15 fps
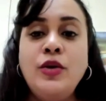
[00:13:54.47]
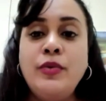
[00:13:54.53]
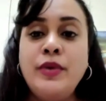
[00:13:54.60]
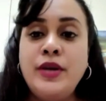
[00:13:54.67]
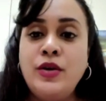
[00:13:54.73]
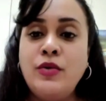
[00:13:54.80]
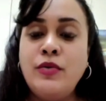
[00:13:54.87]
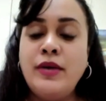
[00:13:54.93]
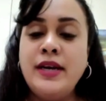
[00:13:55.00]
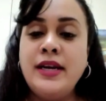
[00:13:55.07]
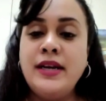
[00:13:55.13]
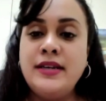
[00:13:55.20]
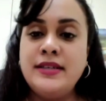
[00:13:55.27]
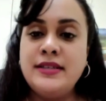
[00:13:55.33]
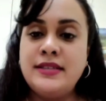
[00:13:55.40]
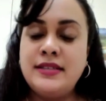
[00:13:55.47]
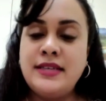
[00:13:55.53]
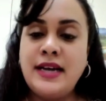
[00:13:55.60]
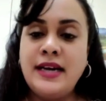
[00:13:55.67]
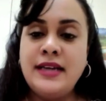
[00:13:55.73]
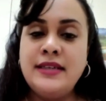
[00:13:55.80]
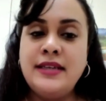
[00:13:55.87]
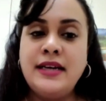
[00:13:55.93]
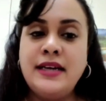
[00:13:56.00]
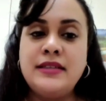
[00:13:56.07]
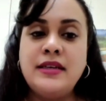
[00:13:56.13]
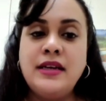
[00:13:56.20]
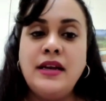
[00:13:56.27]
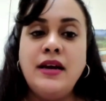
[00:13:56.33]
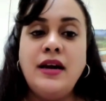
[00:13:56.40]
you would know and understand that
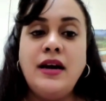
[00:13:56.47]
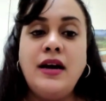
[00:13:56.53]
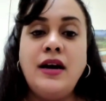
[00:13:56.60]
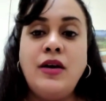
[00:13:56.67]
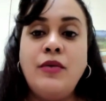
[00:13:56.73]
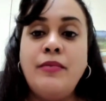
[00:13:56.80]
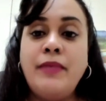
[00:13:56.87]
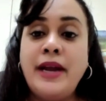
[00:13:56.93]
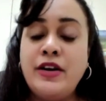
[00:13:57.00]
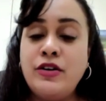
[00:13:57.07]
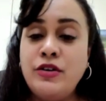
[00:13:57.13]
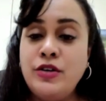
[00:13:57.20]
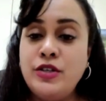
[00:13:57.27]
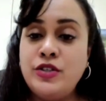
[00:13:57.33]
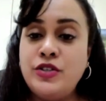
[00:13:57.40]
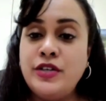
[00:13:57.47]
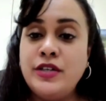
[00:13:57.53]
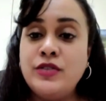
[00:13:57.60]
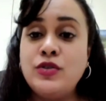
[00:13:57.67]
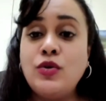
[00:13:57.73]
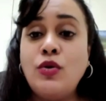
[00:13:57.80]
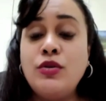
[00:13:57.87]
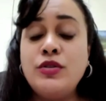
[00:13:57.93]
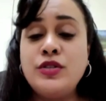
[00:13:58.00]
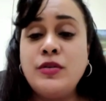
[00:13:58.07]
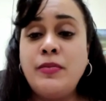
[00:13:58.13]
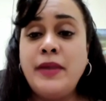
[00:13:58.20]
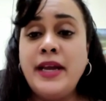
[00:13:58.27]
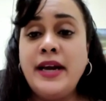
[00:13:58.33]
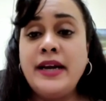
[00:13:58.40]
our micronutrients
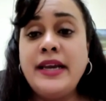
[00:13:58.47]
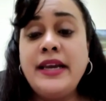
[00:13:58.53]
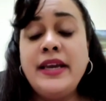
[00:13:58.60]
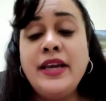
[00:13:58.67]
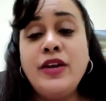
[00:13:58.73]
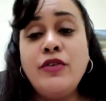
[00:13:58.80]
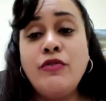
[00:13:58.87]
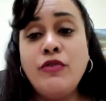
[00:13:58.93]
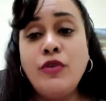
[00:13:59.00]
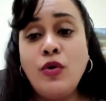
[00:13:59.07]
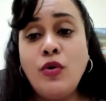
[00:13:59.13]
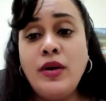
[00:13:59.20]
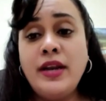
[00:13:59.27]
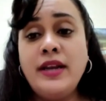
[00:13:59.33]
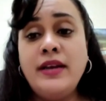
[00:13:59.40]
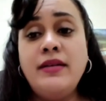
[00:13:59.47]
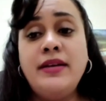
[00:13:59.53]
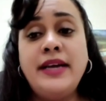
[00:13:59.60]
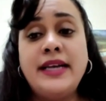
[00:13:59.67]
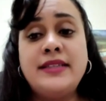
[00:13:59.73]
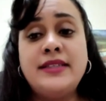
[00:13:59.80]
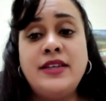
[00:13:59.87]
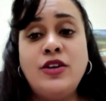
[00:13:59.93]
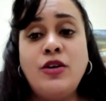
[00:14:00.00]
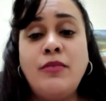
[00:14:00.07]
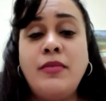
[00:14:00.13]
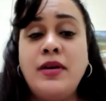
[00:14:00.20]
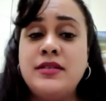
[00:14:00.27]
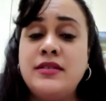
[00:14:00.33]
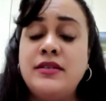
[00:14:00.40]
also play a key role in getting
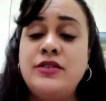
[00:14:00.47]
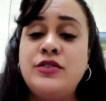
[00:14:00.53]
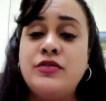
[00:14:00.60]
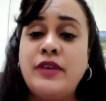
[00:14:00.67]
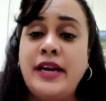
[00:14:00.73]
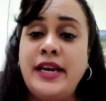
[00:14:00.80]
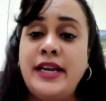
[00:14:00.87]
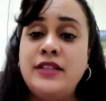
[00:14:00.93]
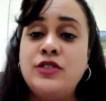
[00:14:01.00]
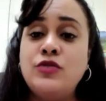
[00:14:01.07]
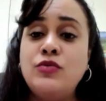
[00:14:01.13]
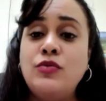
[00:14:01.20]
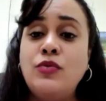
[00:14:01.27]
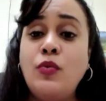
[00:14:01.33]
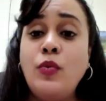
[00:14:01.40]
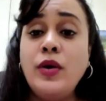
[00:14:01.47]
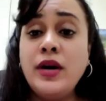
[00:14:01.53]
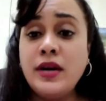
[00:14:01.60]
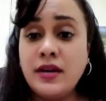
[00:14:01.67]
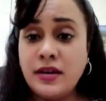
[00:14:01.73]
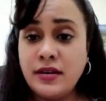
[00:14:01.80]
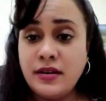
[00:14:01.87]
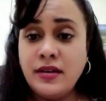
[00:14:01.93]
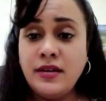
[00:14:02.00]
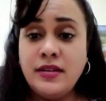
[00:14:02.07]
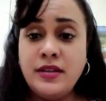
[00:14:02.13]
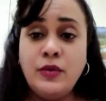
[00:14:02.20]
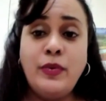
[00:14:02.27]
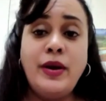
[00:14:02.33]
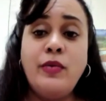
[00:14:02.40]
your muscles ready to work
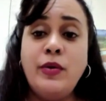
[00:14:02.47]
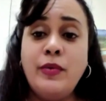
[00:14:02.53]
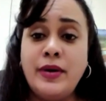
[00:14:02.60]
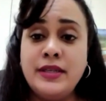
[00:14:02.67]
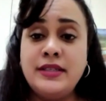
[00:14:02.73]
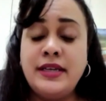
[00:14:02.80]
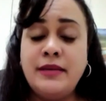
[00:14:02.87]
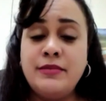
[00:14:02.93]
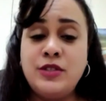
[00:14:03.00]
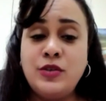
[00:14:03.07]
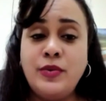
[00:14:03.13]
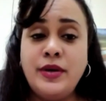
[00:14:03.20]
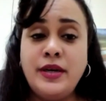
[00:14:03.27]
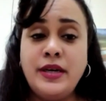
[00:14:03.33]
the way we want them to